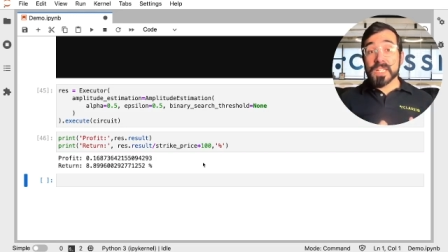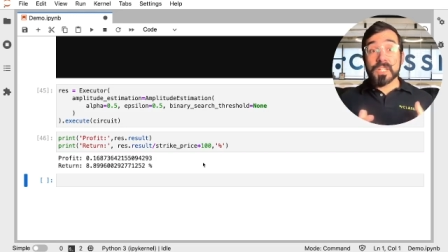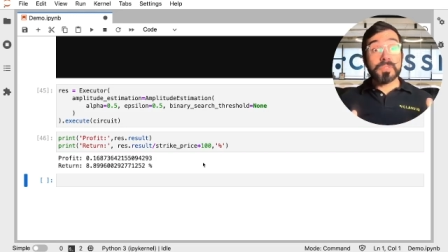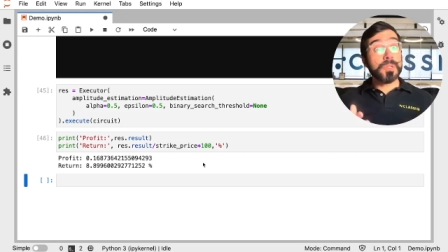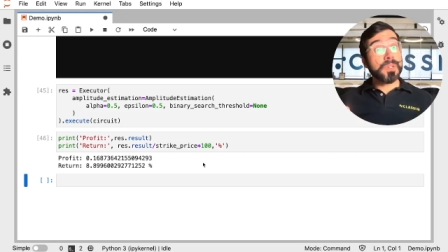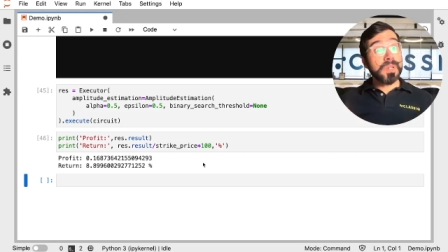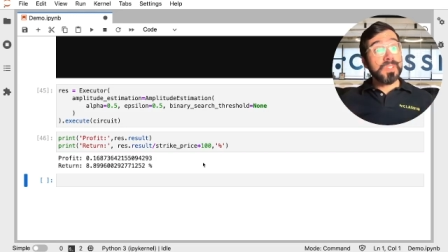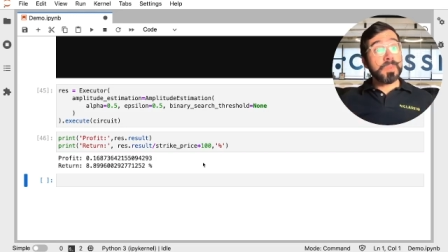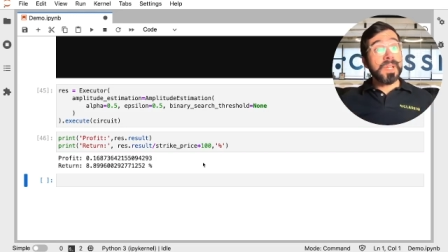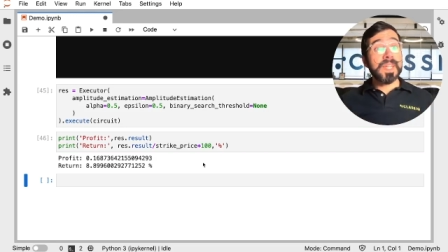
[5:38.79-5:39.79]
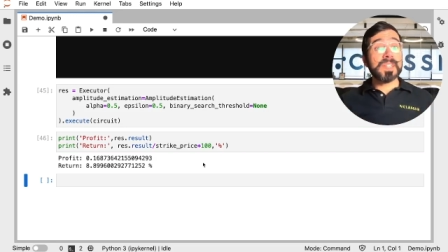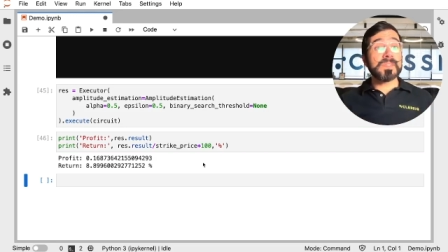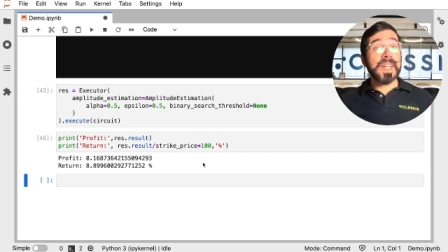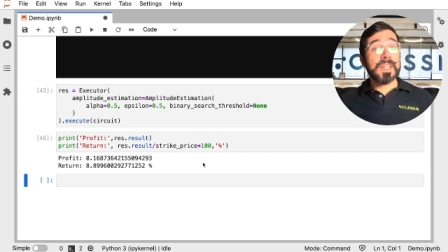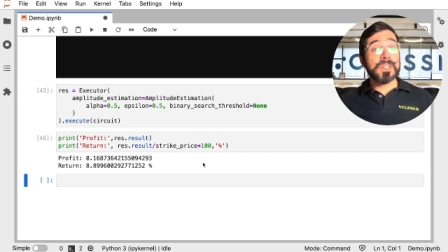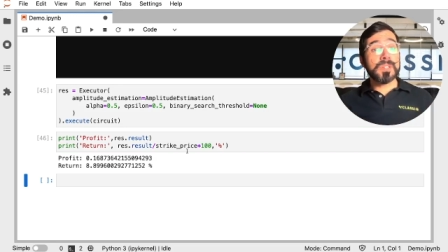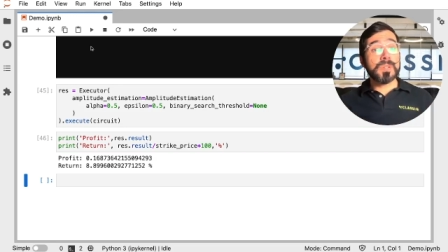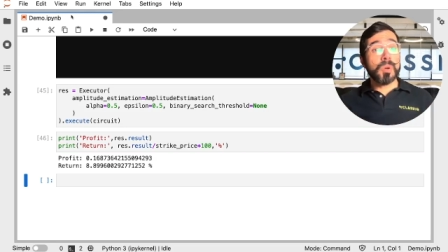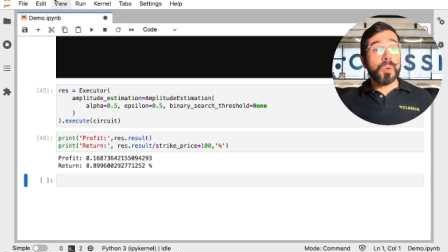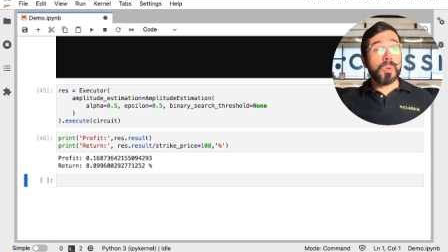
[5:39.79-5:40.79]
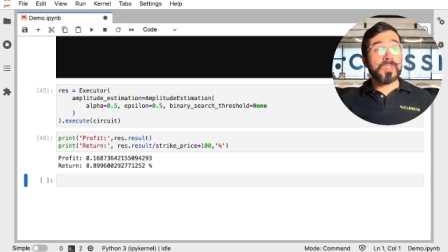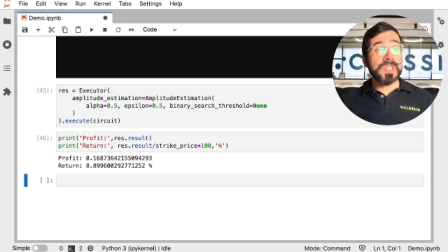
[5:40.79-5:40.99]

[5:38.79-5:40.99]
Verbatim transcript: If you're curious about any of that, you can always